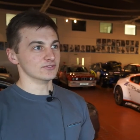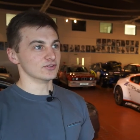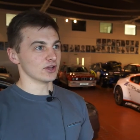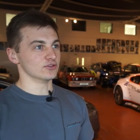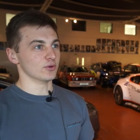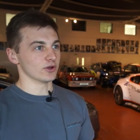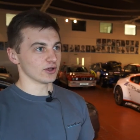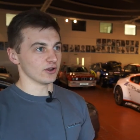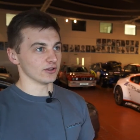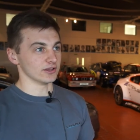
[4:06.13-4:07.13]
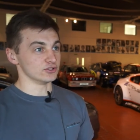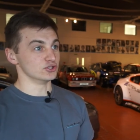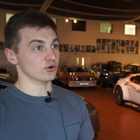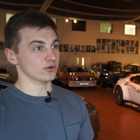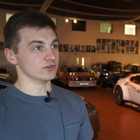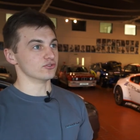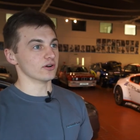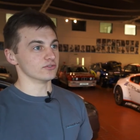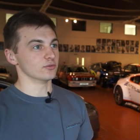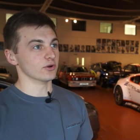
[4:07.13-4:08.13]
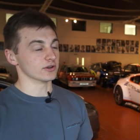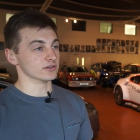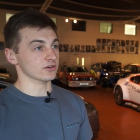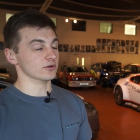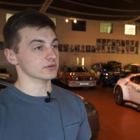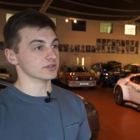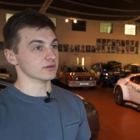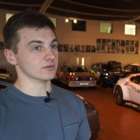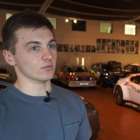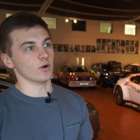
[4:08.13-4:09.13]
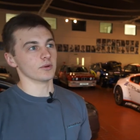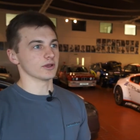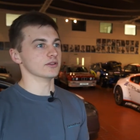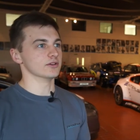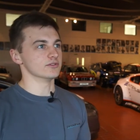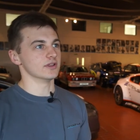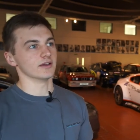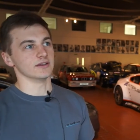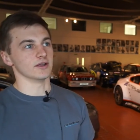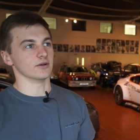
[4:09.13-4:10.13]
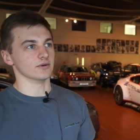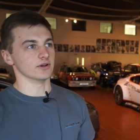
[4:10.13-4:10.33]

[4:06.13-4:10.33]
to go to work, and I enjoy the drive to work, because I always think, what am I going to do today, you know?